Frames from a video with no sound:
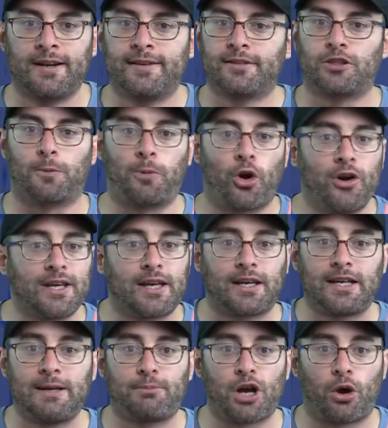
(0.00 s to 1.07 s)
So Bernie could
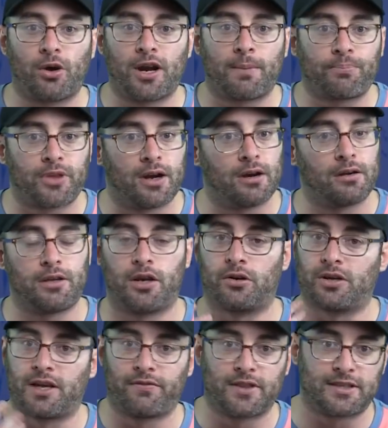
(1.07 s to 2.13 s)
keep going up there, you know,
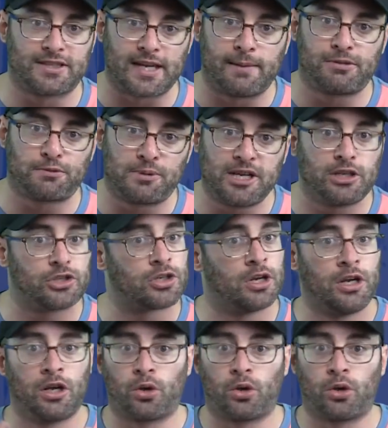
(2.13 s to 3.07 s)
giving the same speech.